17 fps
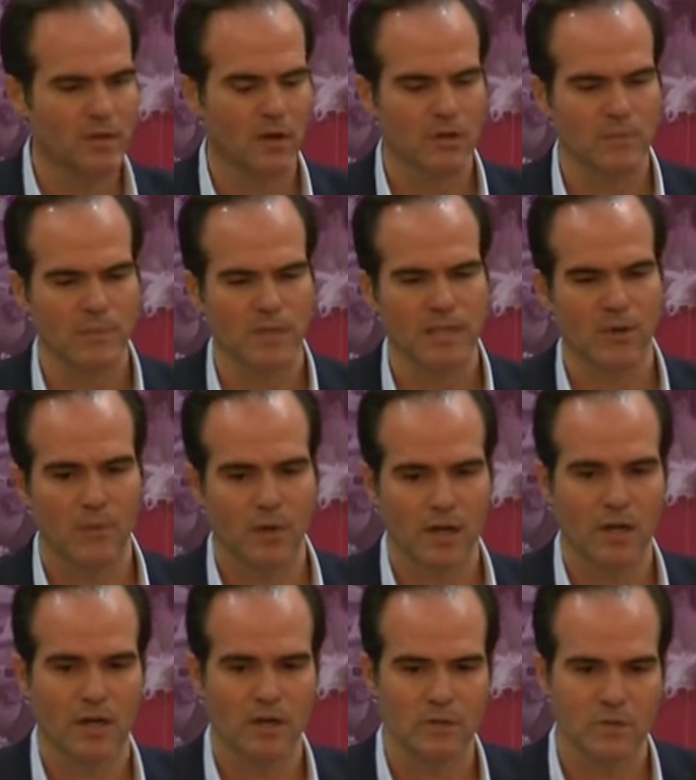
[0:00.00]
argument that
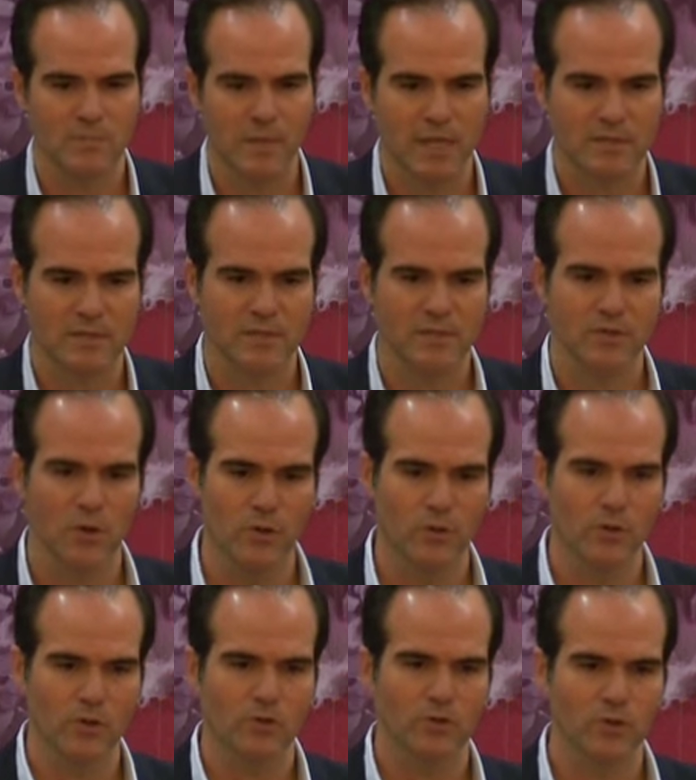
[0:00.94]
Juan Carlos makes is this whole
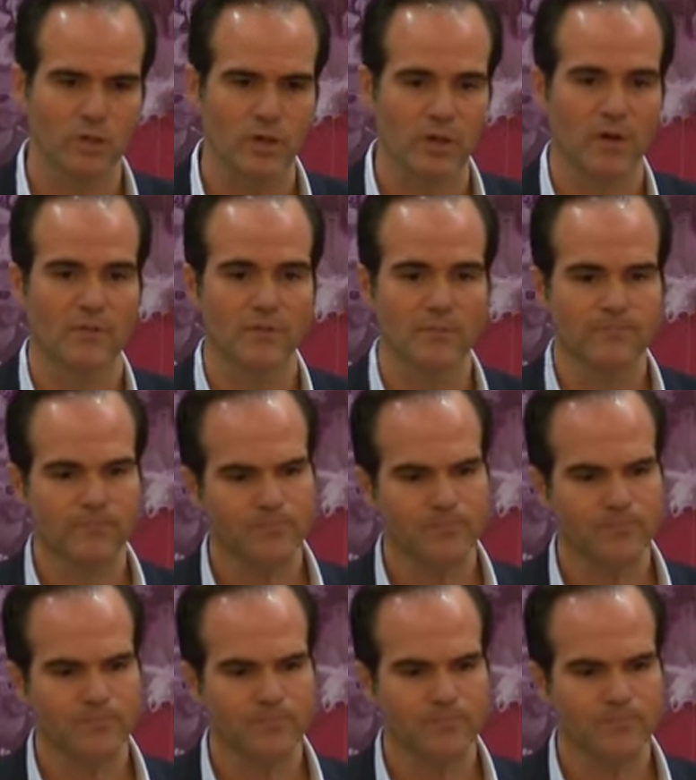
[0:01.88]
notion of,